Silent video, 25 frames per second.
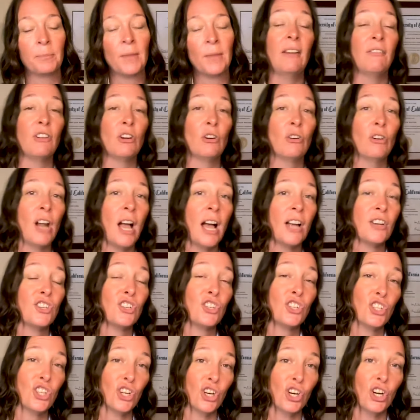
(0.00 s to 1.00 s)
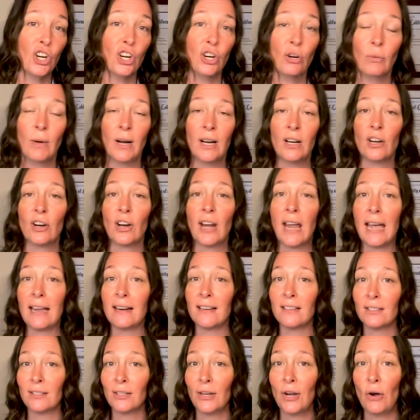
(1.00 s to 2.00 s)
If you're not sure where your
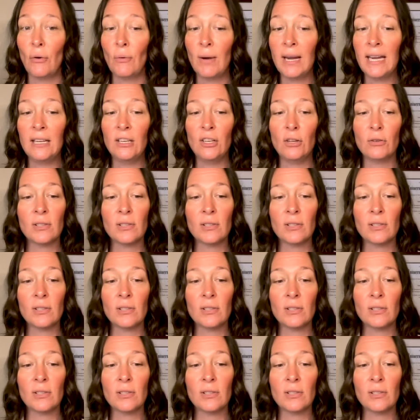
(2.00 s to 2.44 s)
cat is going,